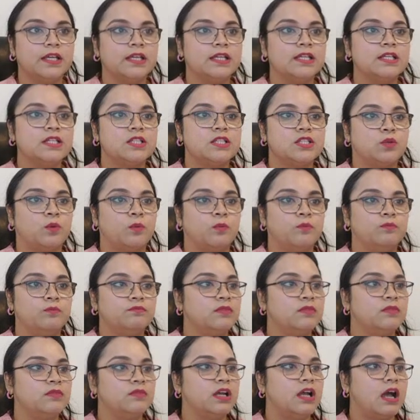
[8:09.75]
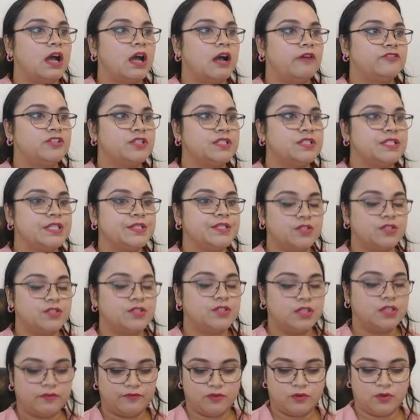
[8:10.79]
So after c takes
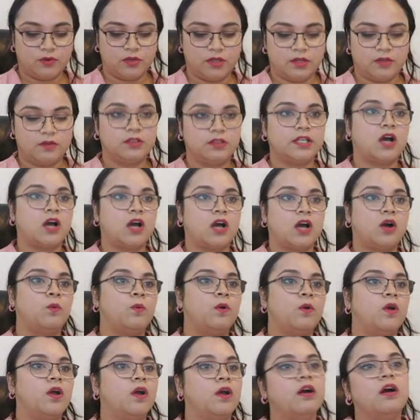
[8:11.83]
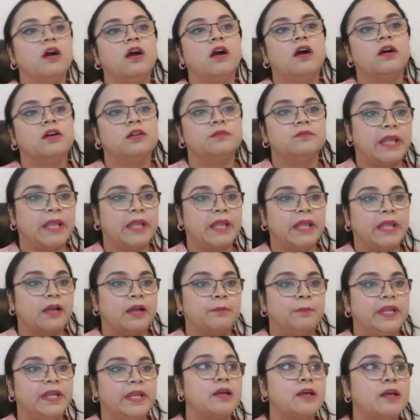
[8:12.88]
d4, now black
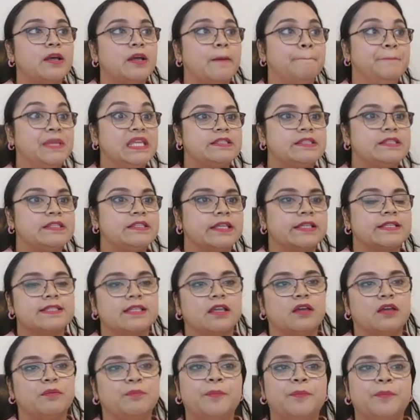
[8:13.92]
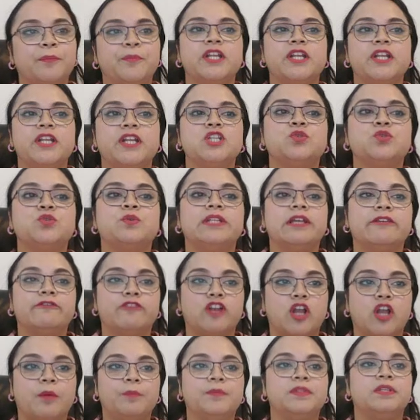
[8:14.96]
played b6, preparing to
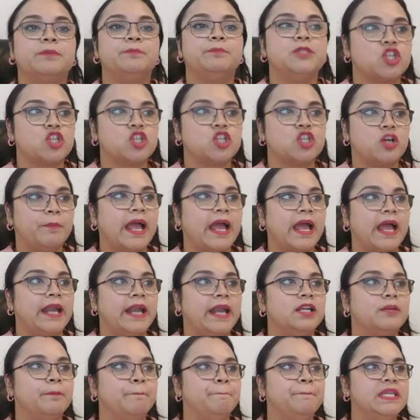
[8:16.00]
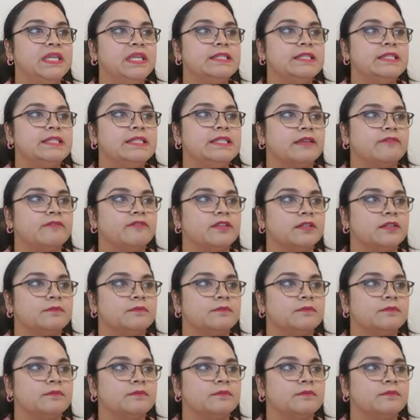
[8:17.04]
develop the bishop at b7,